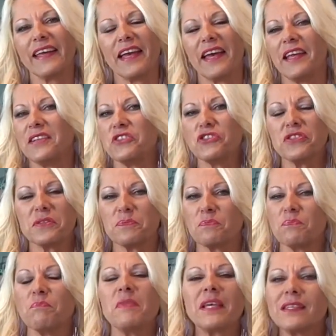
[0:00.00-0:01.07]
And just
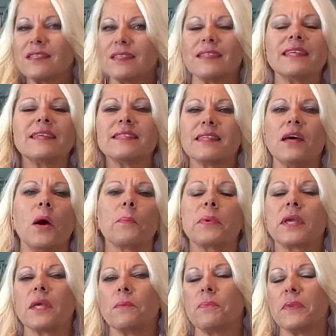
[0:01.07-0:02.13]
mix things
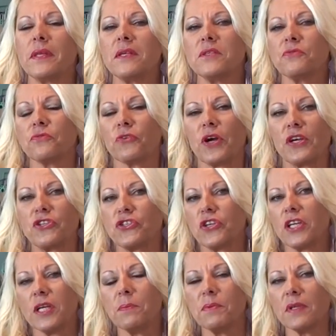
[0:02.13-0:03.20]
up. Keep things fresh,
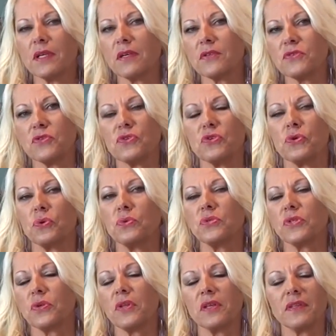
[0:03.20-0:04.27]
keep things new
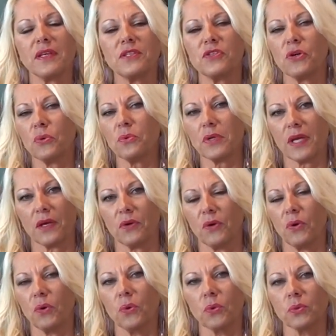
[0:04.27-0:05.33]
so that they don't get
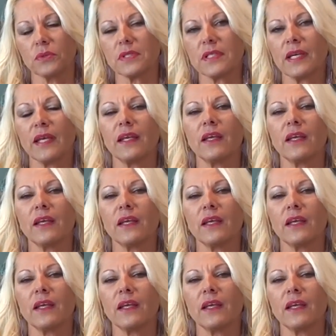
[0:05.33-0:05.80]
old.